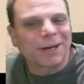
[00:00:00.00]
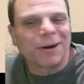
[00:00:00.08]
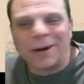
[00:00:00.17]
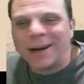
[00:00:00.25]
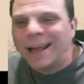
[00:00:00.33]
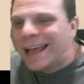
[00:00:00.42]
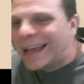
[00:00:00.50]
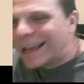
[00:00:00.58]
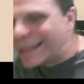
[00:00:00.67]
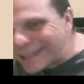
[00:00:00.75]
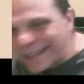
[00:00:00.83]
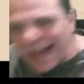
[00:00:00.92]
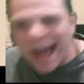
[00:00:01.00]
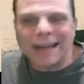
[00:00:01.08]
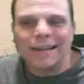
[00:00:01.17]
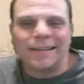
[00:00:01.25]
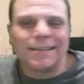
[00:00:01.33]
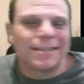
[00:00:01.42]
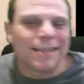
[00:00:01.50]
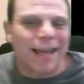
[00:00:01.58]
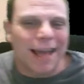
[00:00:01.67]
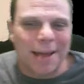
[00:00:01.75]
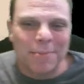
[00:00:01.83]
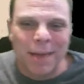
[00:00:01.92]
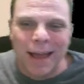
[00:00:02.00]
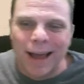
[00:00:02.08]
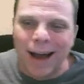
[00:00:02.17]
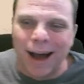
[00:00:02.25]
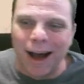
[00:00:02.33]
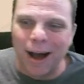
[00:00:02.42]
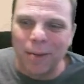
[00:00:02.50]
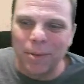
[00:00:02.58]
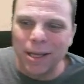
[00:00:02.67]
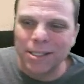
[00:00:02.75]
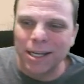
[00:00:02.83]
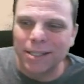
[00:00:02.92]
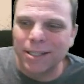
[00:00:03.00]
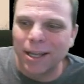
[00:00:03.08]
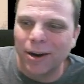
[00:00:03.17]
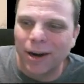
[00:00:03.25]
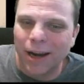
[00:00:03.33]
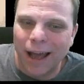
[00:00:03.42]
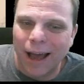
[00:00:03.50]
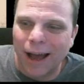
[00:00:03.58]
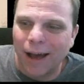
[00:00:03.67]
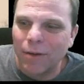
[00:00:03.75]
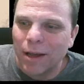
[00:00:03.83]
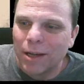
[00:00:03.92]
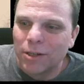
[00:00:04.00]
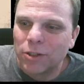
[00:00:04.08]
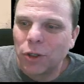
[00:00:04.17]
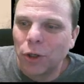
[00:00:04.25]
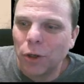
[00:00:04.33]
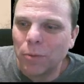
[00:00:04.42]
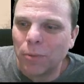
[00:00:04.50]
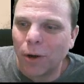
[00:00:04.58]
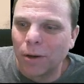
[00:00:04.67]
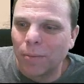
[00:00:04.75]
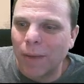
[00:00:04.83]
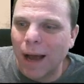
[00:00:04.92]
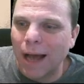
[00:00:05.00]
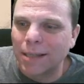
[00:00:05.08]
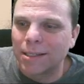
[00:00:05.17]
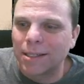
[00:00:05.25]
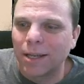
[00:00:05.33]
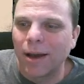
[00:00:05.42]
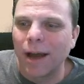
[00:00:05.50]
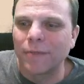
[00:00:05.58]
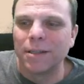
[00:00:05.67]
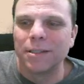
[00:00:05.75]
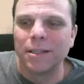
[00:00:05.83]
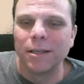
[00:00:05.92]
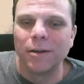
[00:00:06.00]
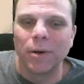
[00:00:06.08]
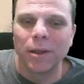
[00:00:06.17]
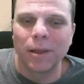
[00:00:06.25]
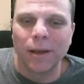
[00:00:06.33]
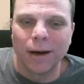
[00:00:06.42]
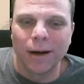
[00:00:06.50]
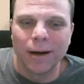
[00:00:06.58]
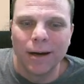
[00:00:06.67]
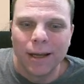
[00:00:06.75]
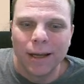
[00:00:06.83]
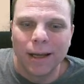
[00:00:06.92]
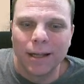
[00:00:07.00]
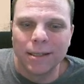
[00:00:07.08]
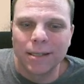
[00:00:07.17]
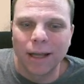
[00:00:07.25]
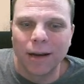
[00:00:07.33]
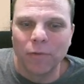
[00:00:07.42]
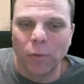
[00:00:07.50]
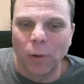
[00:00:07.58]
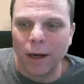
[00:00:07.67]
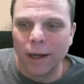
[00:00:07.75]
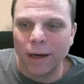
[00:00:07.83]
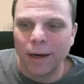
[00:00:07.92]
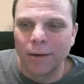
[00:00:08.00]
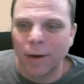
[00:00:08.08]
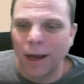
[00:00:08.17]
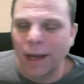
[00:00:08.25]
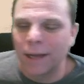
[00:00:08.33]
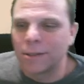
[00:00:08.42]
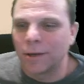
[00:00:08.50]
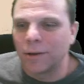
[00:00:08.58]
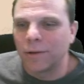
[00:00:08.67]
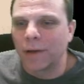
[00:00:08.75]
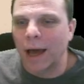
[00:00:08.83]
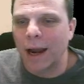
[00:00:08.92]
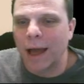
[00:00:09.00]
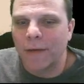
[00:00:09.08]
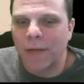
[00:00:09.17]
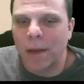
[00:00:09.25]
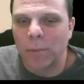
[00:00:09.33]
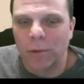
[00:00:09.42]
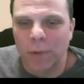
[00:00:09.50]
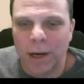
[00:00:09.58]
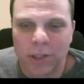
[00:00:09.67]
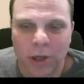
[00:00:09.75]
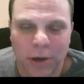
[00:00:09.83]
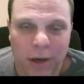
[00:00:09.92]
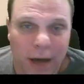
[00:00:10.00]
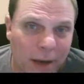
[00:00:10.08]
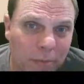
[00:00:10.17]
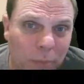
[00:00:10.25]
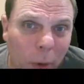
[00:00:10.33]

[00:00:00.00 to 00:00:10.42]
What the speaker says: are going exactly the same. It's just that you're going to have 2 molar masses that you have to deal with here instead of 1, right? So you've got to have that mole ratio, and you're going to have